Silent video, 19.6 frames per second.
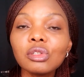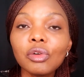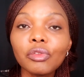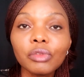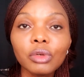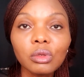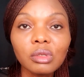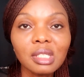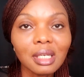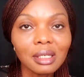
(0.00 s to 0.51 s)
of
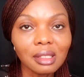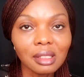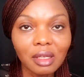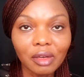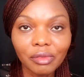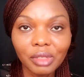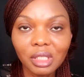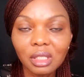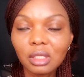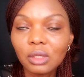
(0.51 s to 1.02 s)
goods and
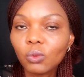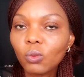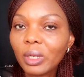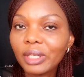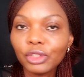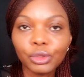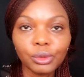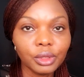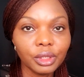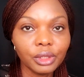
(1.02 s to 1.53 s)
services
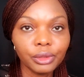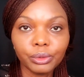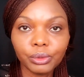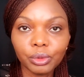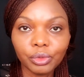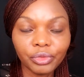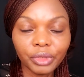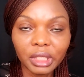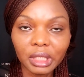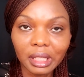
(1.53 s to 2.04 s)
went through the
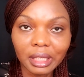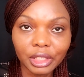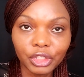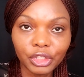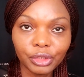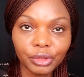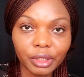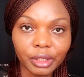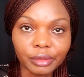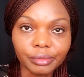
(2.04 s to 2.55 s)
roof in
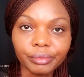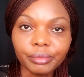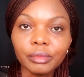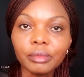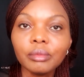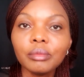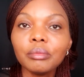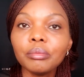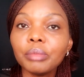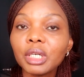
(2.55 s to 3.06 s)
Nigeria
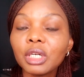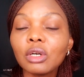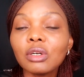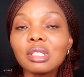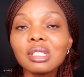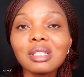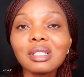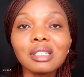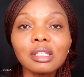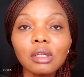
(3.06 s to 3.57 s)

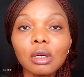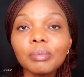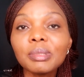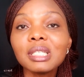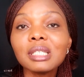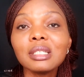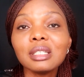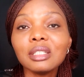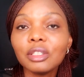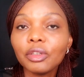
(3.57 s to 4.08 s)
because the
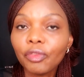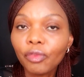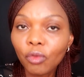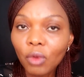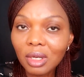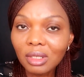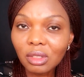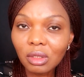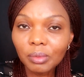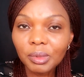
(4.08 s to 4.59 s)

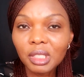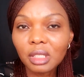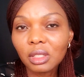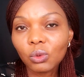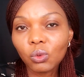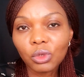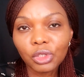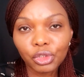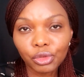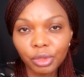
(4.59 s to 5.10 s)
fuel subsidy
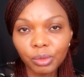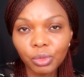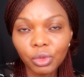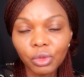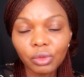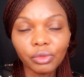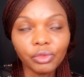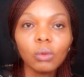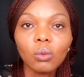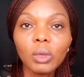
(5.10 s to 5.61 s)
was
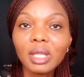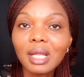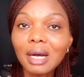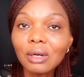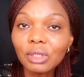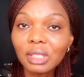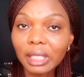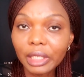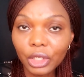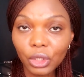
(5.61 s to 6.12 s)
removed
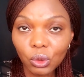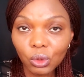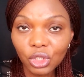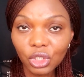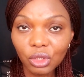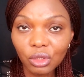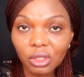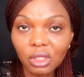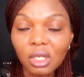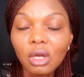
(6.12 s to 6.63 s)
without a
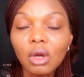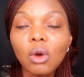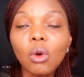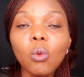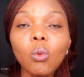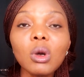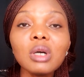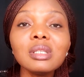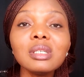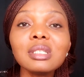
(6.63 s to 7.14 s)
cushion.
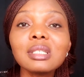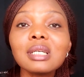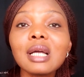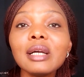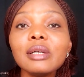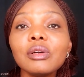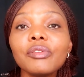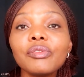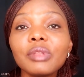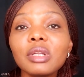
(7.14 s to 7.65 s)
What this
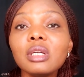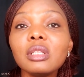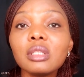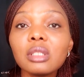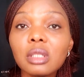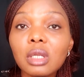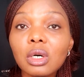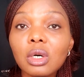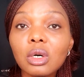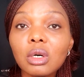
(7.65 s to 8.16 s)
kind of thing
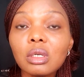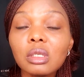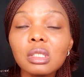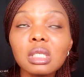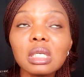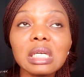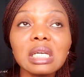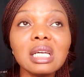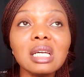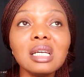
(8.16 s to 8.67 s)
does
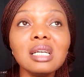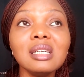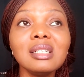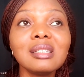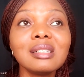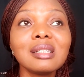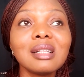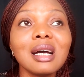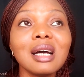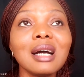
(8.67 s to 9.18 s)

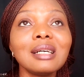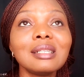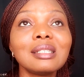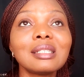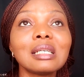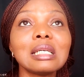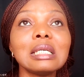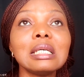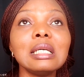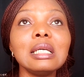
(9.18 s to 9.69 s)
is that
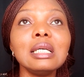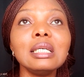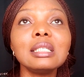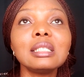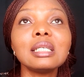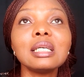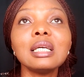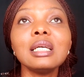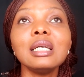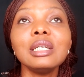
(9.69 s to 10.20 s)
it
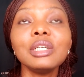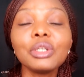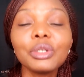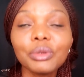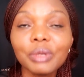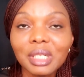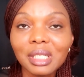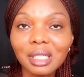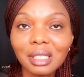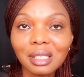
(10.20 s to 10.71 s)

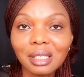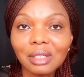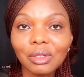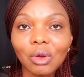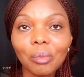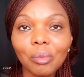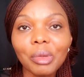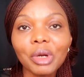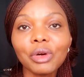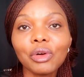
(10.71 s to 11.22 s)
increases the
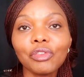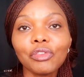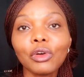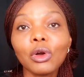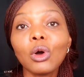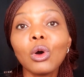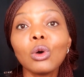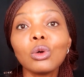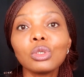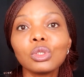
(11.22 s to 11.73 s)
number of
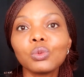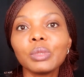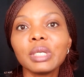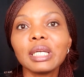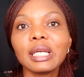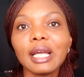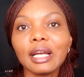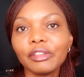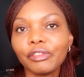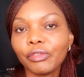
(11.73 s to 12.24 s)
calls we
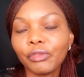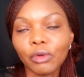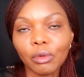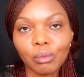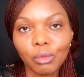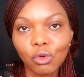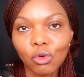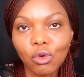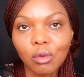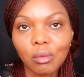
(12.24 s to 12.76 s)
get
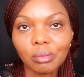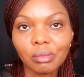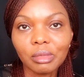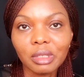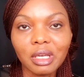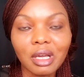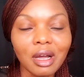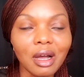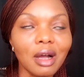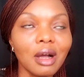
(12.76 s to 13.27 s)
from home.
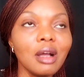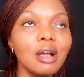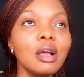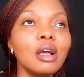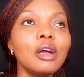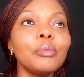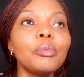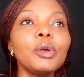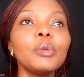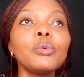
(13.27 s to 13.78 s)
Yeah,
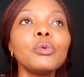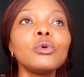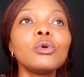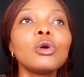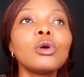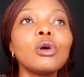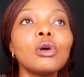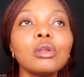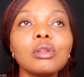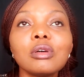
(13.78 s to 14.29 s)
people
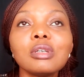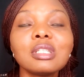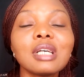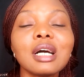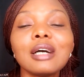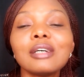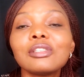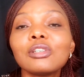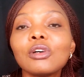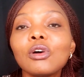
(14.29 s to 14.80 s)
call us
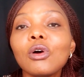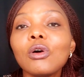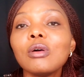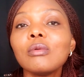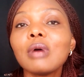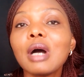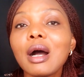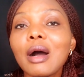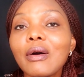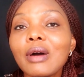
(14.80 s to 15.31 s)
at
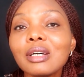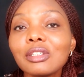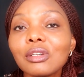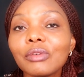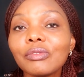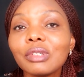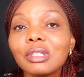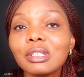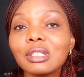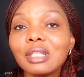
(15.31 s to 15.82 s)
all hours
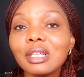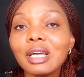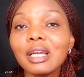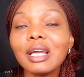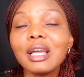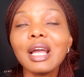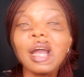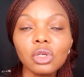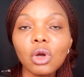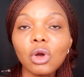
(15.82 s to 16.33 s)
of the
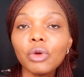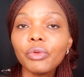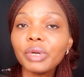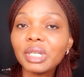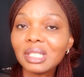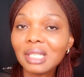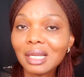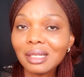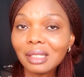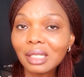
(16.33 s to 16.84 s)
day. So
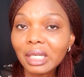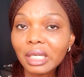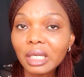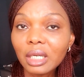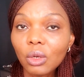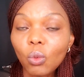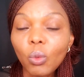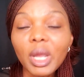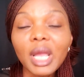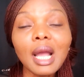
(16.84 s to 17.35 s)

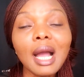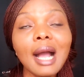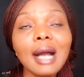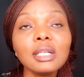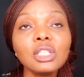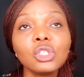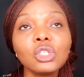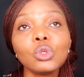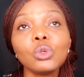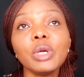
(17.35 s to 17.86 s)
recently we
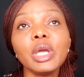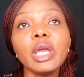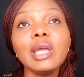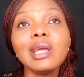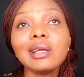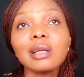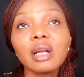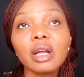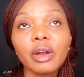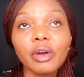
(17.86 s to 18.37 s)
had to
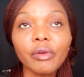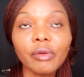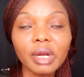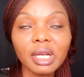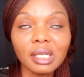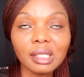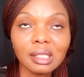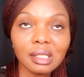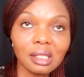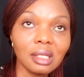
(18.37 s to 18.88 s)

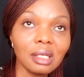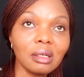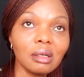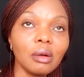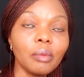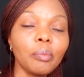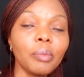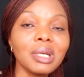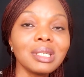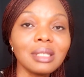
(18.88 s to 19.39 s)
increase the
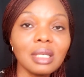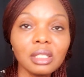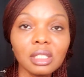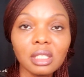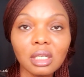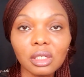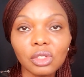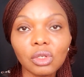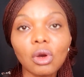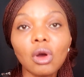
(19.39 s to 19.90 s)

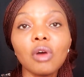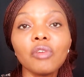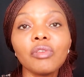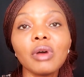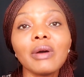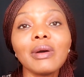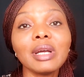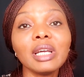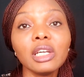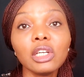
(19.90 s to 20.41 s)
percentage of
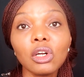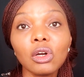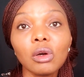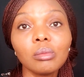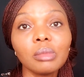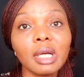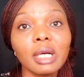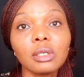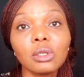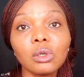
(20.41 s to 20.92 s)
our
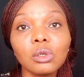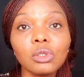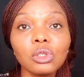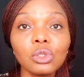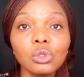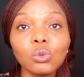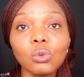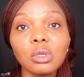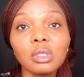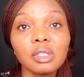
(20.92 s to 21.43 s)
income that goes
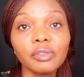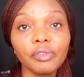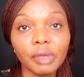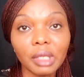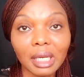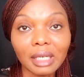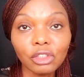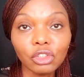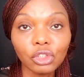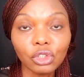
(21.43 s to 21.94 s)
towards
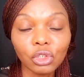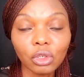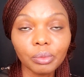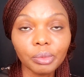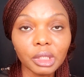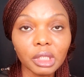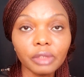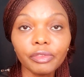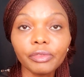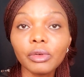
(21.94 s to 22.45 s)

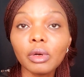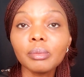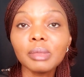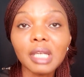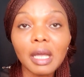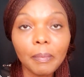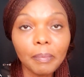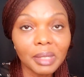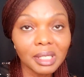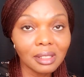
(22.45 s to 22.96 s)
philanthropy from
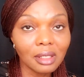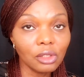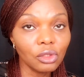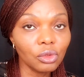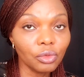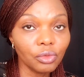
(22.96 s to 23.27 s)
10% to